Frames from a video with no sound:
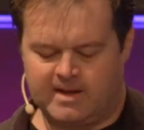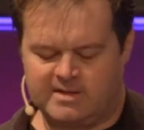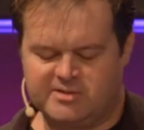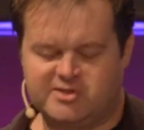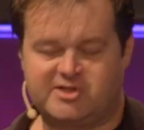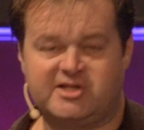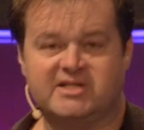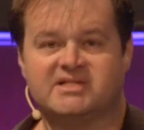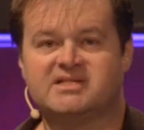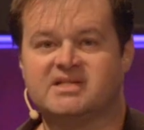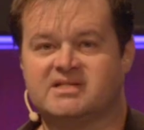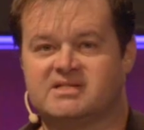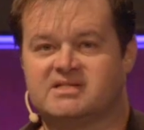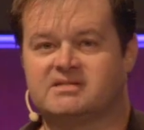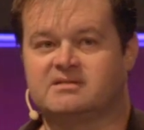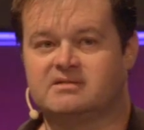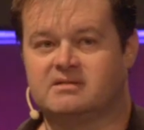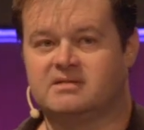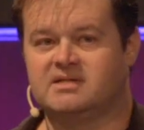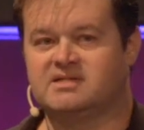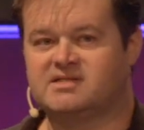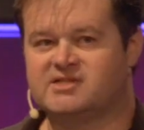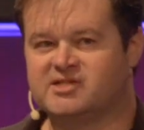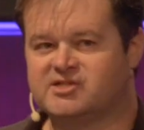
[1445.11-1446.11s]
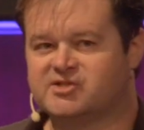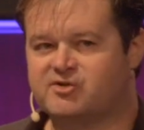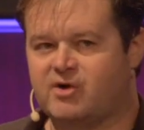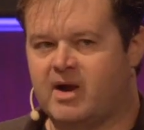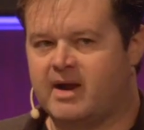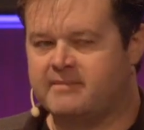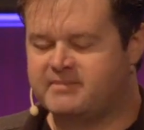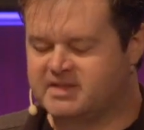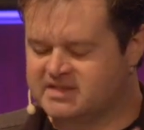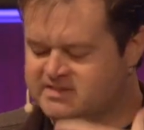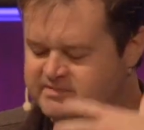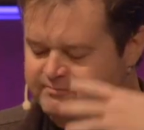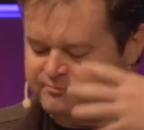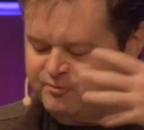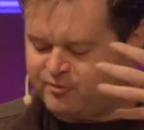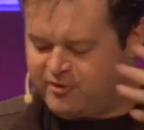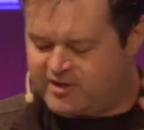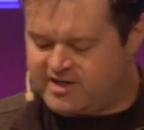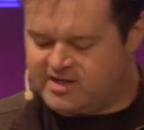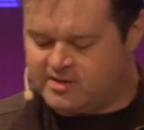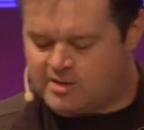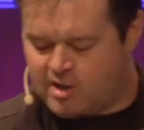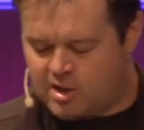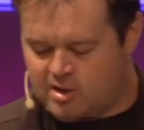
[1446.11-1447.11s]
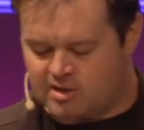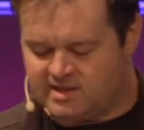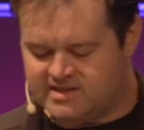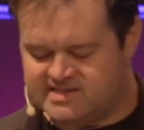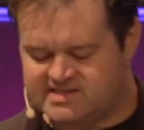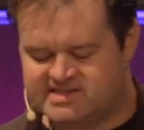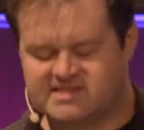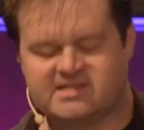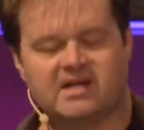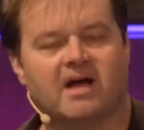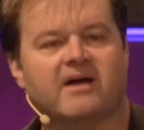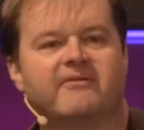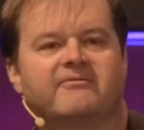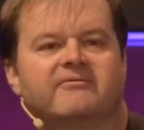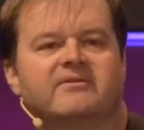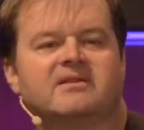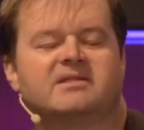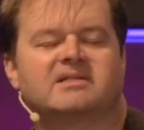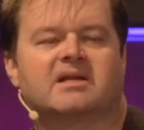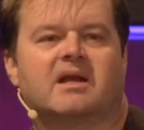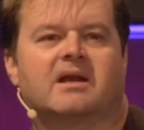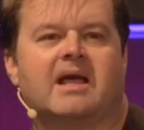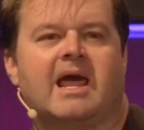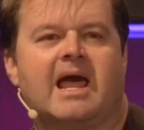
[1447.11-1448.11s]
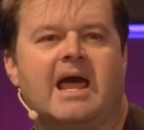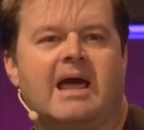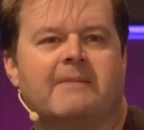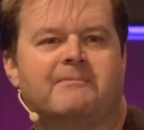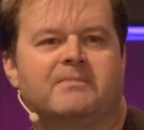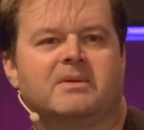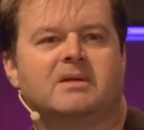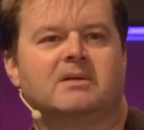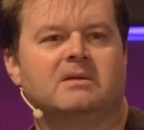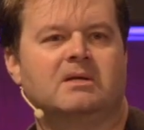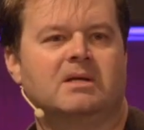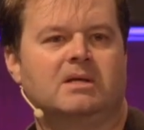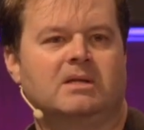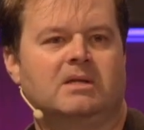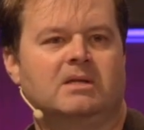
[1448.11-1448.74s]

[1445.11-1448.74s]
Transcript: Jesus is describing some pretty gnarly stuff that's going to happen,